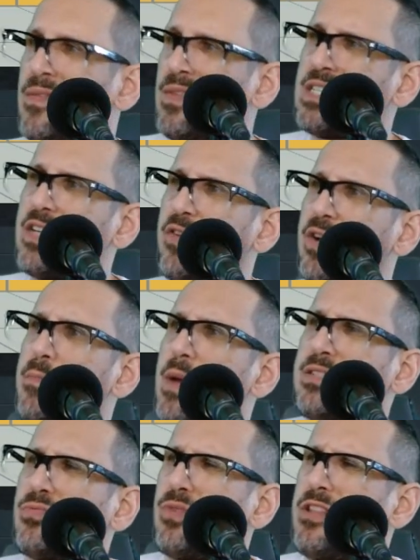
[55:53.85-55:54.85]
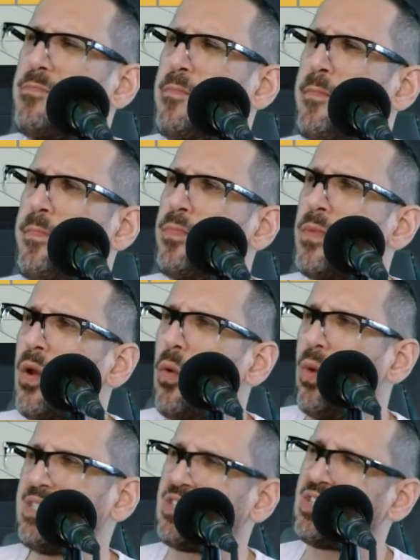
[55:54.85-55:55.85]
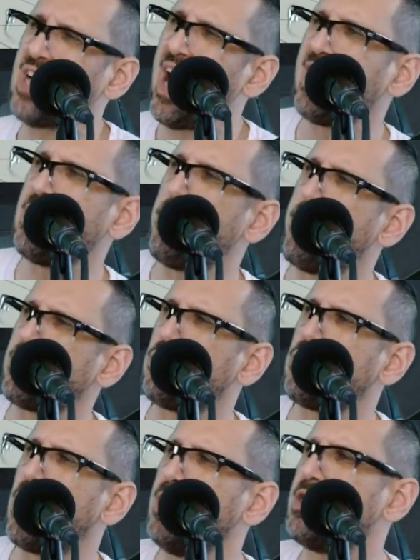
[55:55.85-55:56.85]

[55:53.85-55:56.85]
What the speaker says: Let's see if we can mess with what side the picture's on.